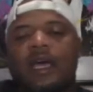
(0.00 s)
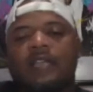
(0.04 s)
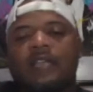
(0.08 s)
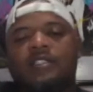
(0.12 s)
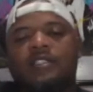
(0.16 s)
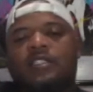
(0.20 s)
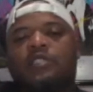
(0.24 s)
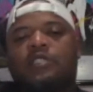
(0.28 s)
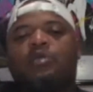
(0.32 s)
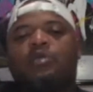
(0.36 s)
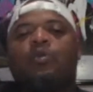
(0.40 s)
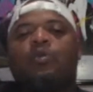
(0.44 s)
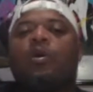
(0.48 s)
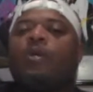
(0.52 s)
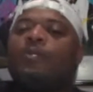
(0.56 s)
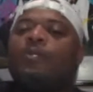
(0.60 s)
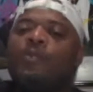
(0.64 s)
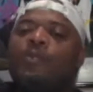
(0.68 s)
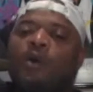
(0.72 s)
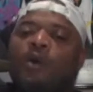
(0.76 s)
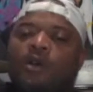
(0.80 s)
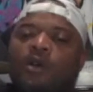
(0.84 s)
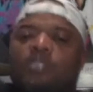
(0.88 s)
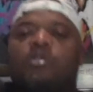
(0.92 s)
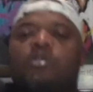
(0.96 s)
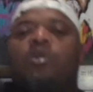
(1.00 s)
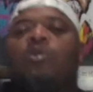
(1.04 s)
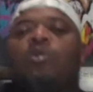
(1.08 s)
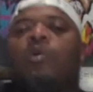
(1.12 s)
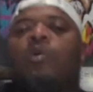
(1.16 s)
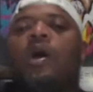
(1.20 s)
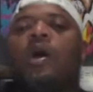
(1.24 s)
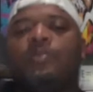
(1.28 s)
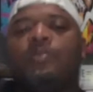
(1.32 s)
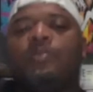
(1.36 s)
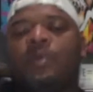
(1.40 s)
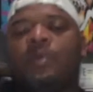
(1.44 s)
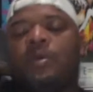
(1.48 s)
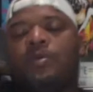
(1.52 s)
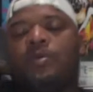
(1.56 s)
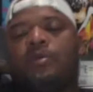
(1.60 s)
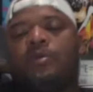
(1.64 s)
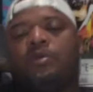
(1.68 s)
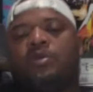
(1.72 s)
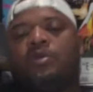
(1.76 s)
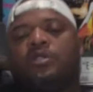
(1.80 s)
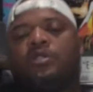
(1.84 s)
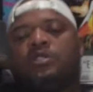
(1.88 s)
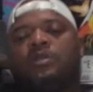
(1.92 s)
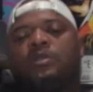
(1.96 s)
not just to march on white
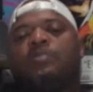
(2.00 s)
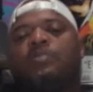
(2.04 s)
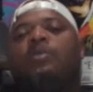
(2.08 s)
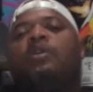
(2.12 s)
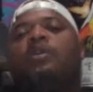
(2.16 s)
people, to